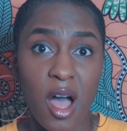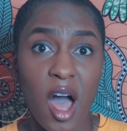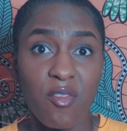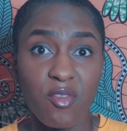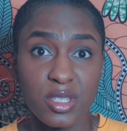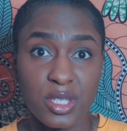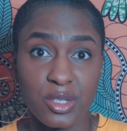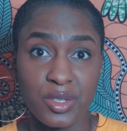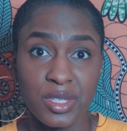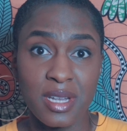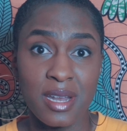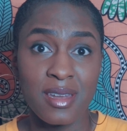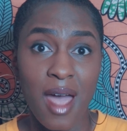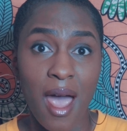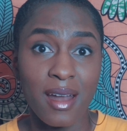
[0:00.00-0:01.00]
officers
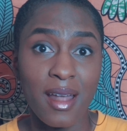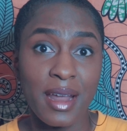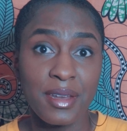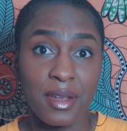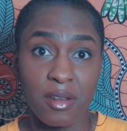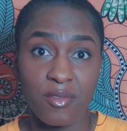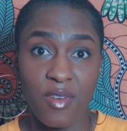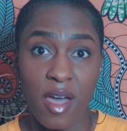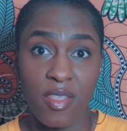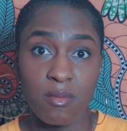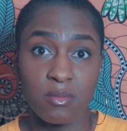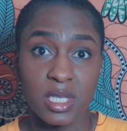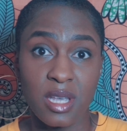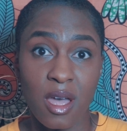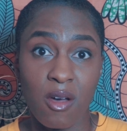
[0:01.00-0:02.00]
did not identify
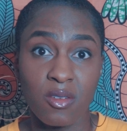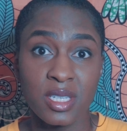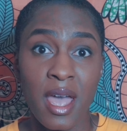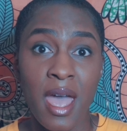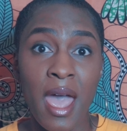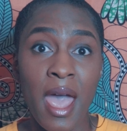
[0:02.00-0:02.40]
themselves